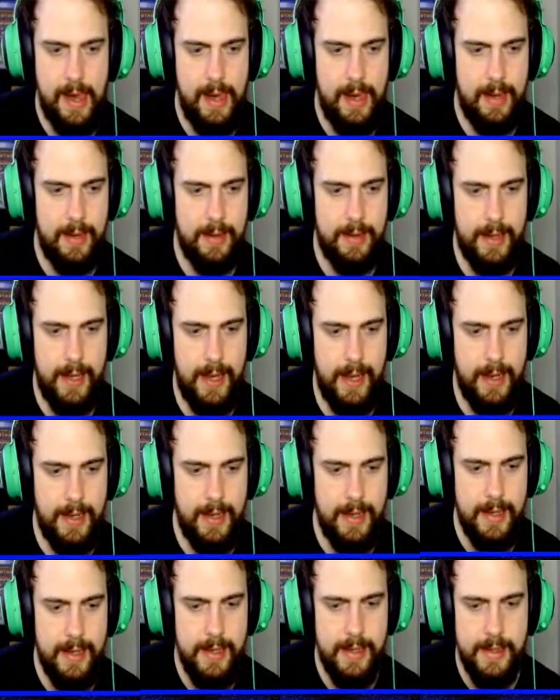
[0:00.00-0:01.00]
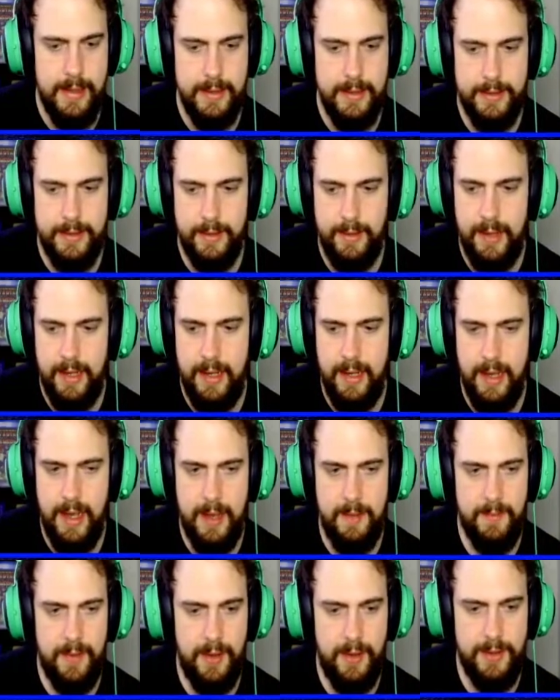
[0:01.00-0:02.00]
okay. So here
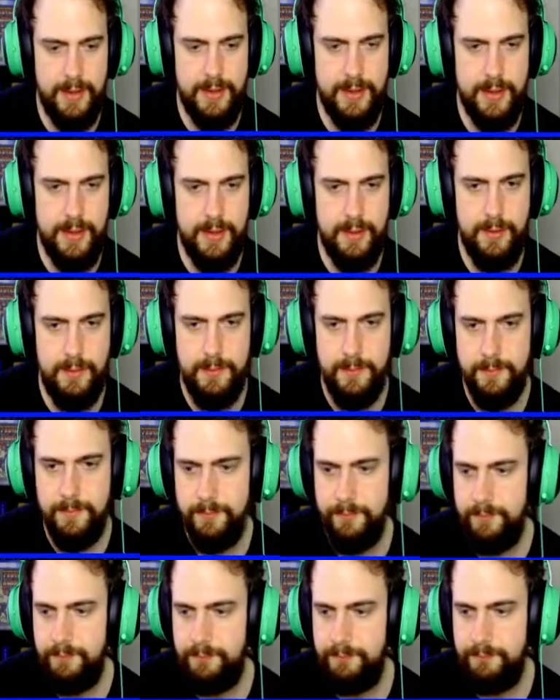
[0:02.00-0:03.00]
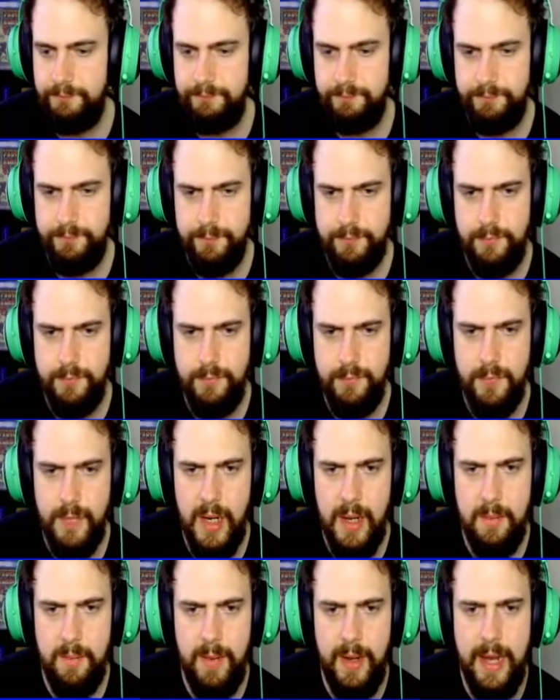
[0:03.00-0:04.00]
I'm going to
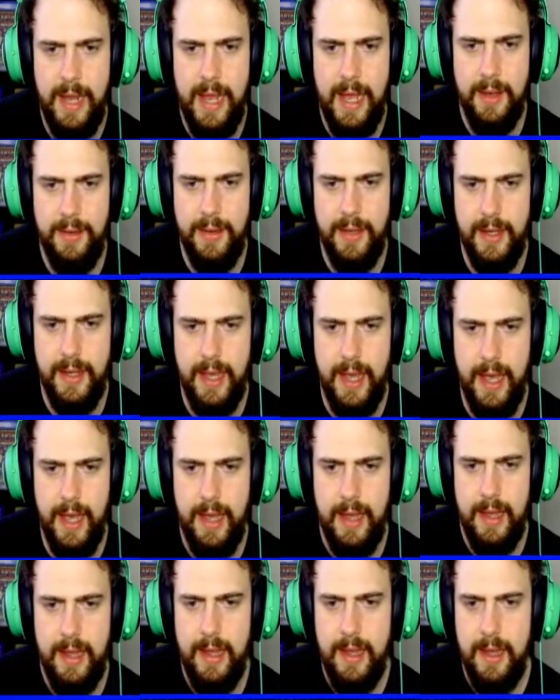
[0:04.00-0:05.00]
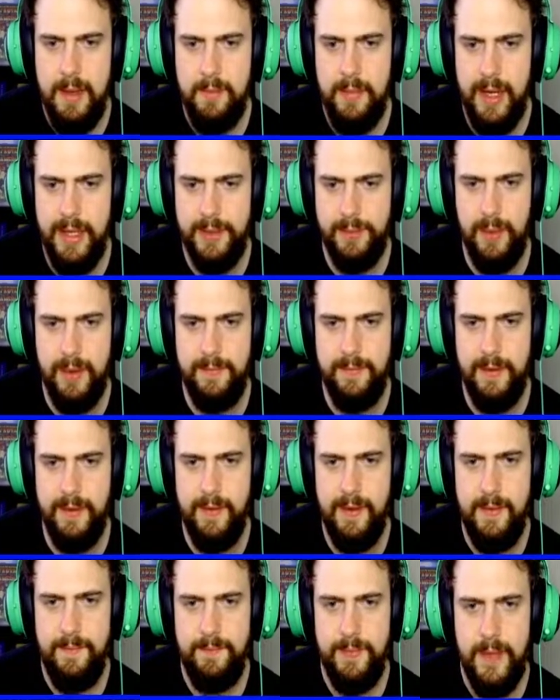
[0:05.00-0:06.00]
play out the Pious
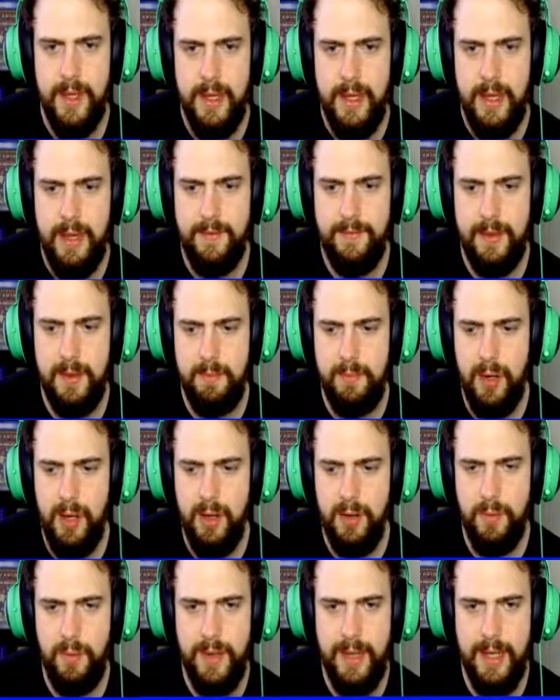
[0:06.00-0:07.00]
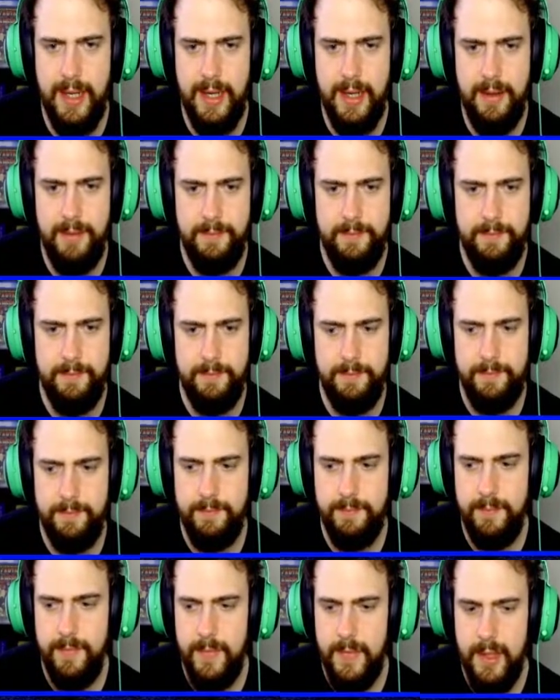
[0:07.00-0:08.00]
Wayfarer. If they block, we kill it.
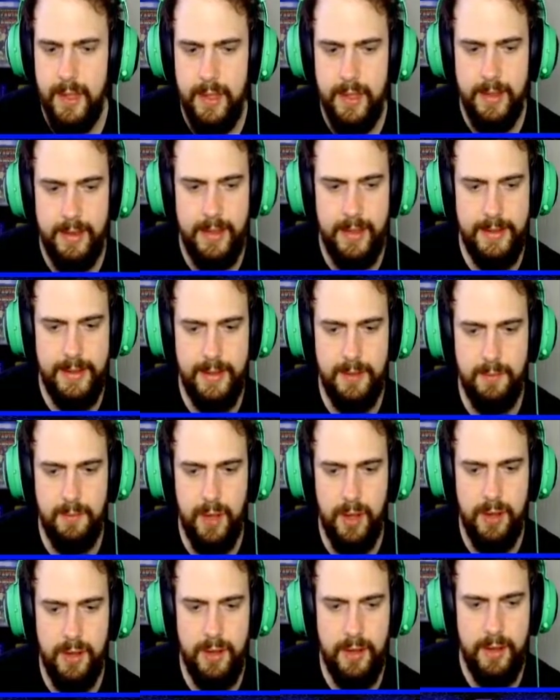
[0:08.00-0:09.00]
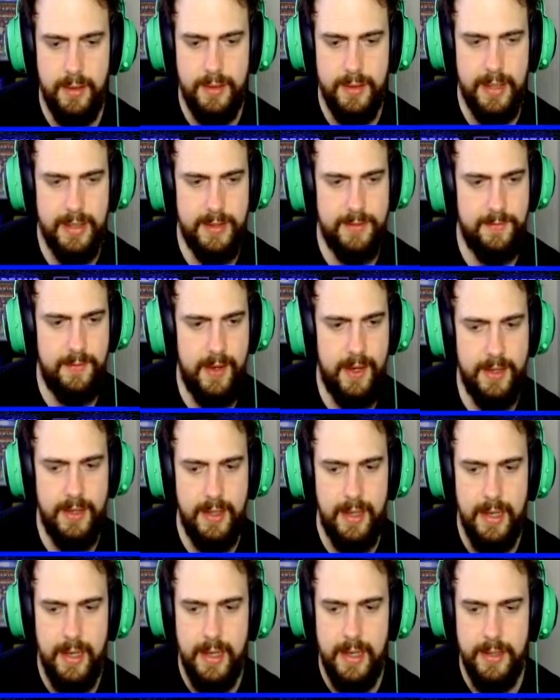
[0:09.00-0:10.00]
They didn't block, so that's fine.
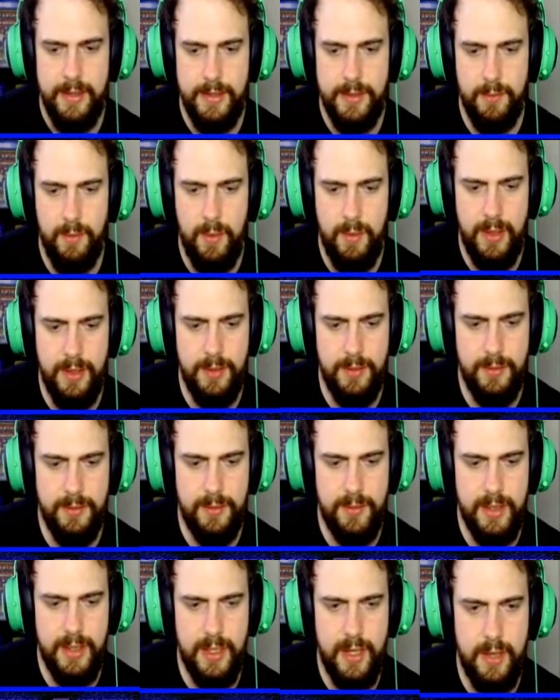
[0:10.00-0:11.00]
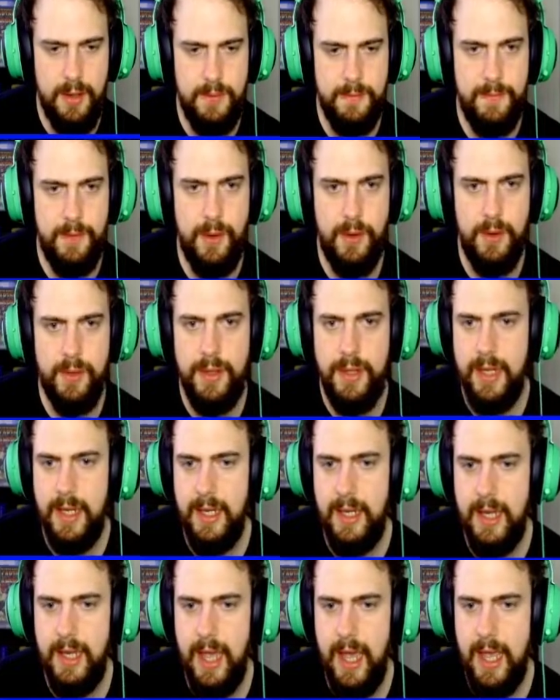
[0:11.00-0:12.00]
So what we're going to do is we're going to go for
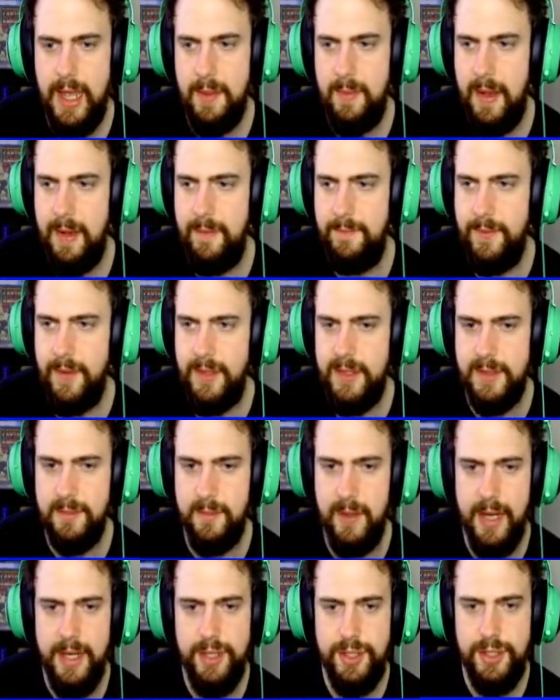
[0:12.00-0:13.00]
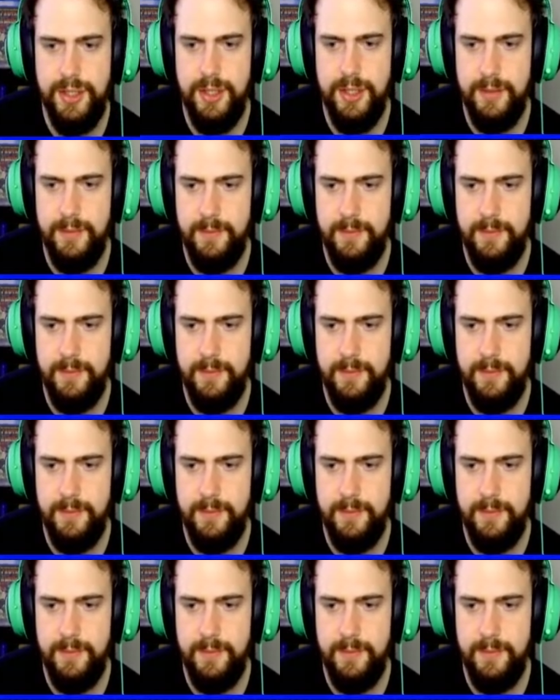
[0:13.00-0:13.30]
the Pantheon Splash.